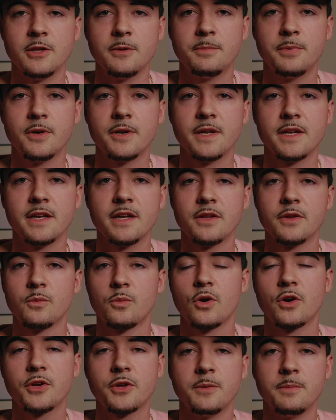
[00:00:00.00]
that you put in and
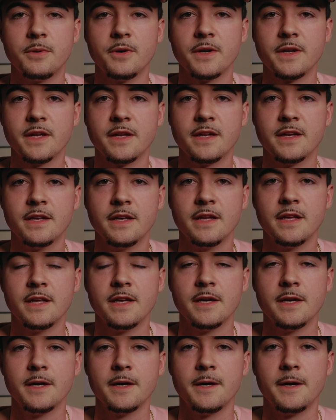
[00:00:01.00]
the work you put in
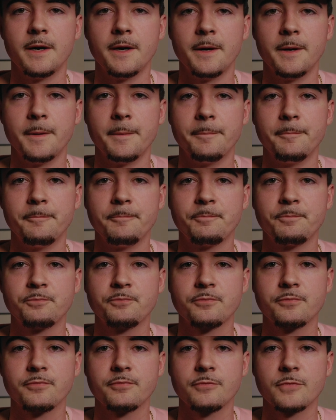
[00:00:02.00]

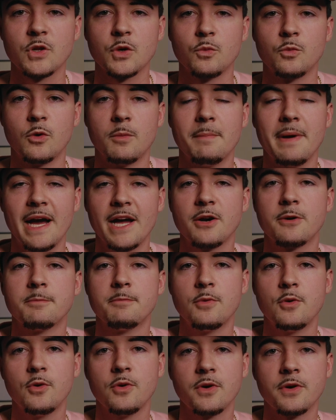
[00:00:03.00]
will
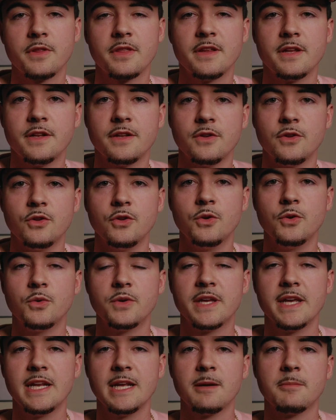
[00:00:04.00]
matter more than
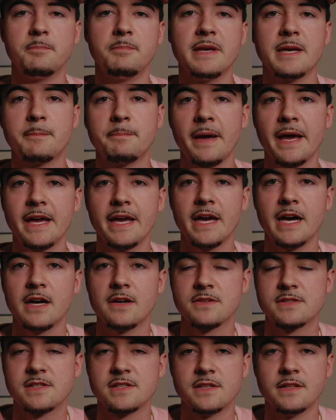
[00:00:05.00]
you getting big
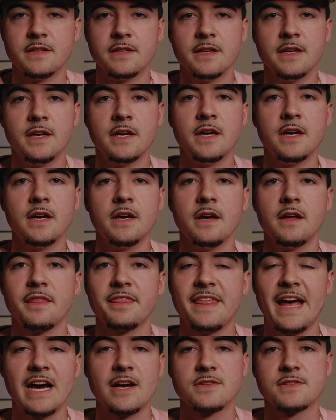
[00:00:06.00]
payouts and
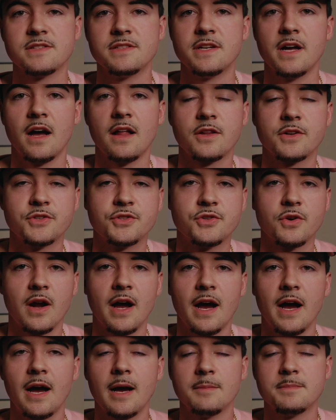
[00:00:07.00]
$1,000
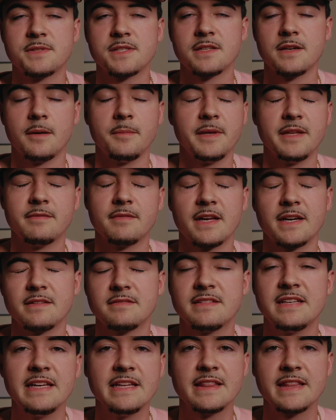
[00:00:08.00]
drops.
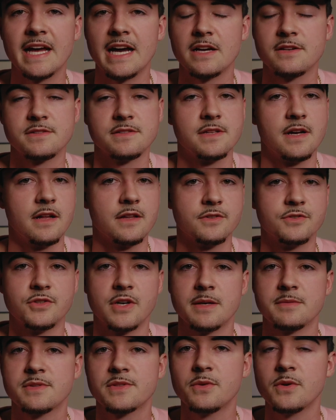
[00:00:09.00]
Like $10,000
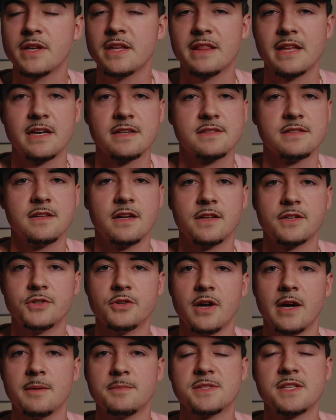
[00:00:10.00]
drops,
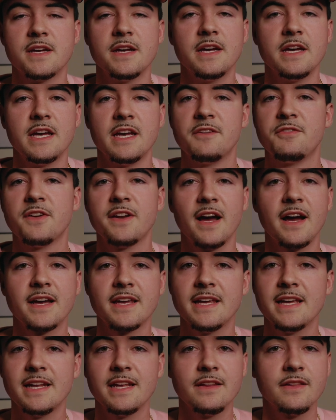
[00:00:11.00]
$20,000 drops. If you're
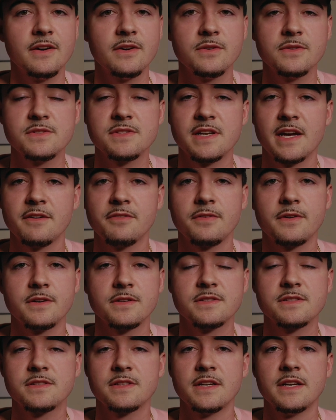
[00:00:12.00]
not getting those at
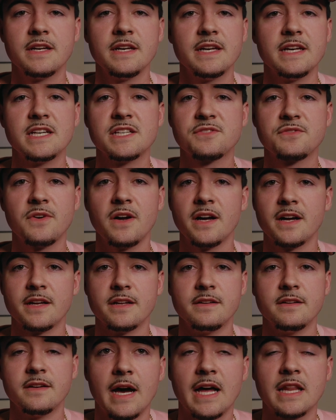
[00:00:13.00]
first, it's
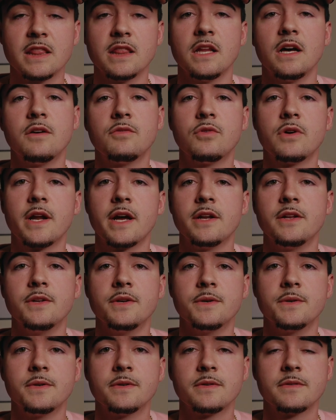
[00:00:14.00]
fine. I love what I
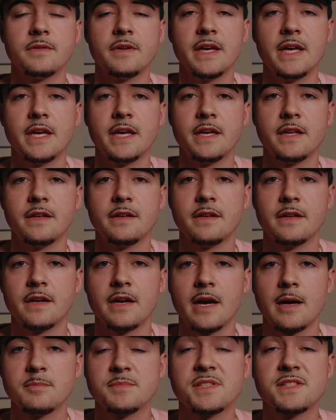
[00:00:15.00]
do, and
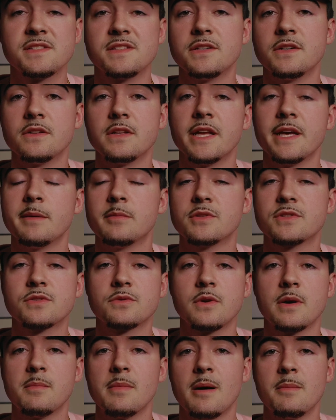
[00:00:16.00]
I'm still able
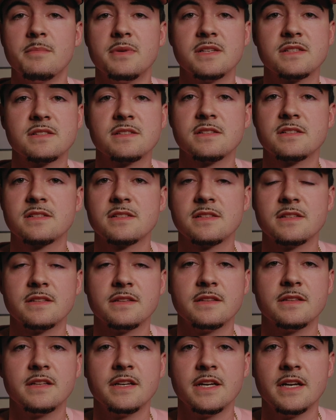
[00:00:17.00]
to run my business,
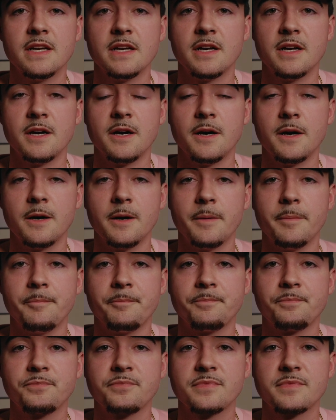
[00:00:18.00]
and
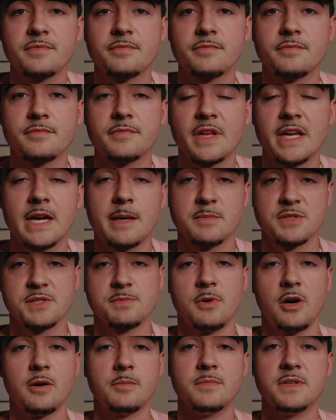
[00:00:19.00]
I'm a
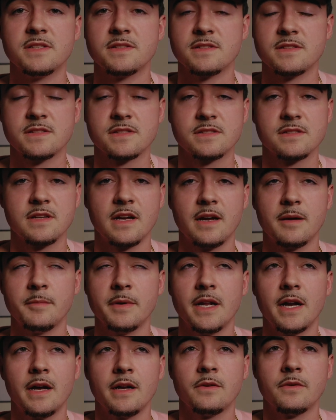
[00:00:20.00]
small business.
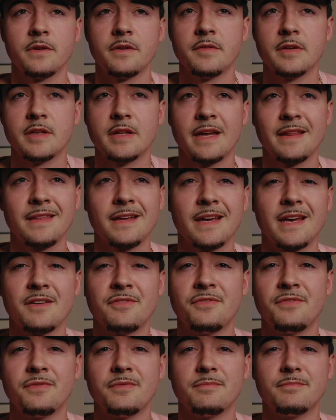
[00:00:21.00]
I think I
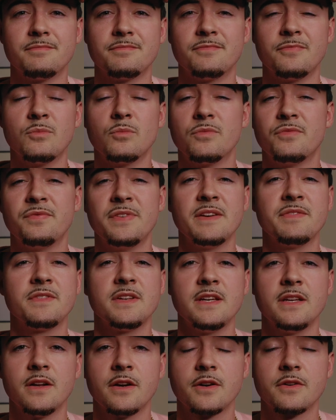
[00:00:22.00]
have
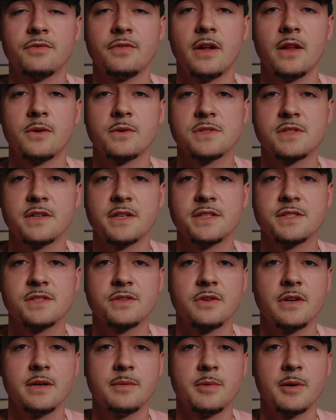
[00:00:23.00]
1,500 followers on
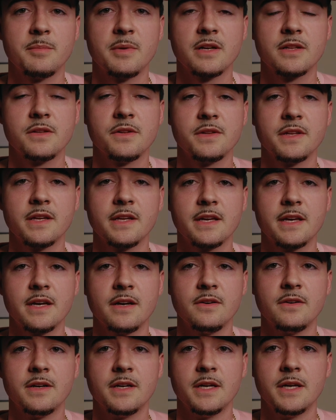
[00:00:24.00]
Instagram on my clothing
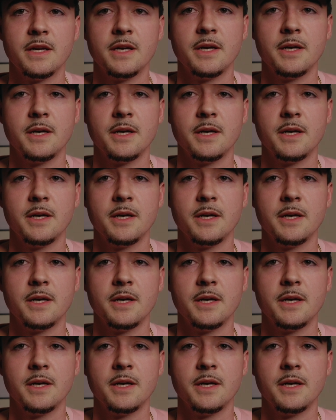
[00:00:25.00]
account.